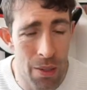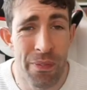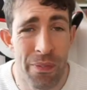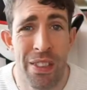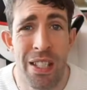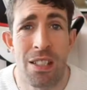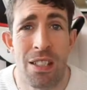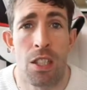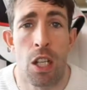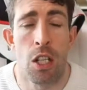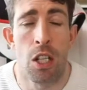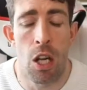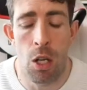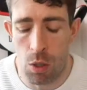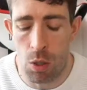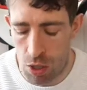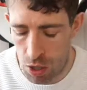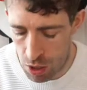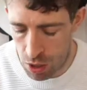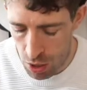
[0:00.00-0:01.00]
This
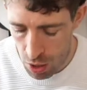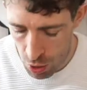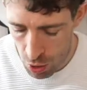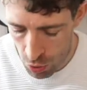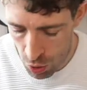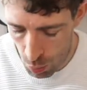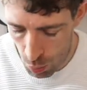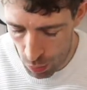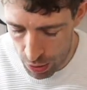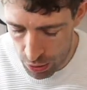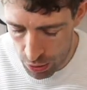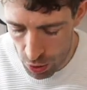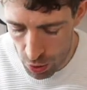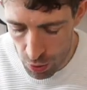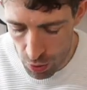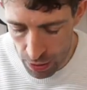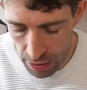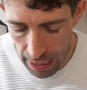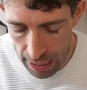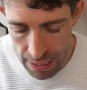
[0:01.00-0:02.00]
denotes that we're
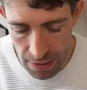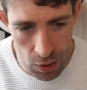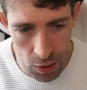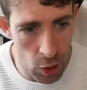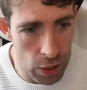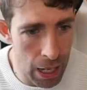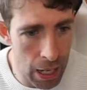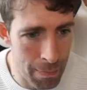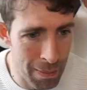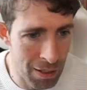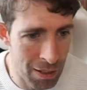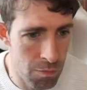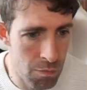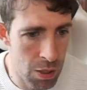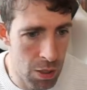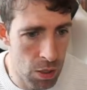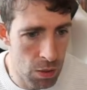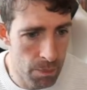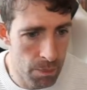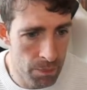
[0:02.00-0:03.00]
using a dynamic route.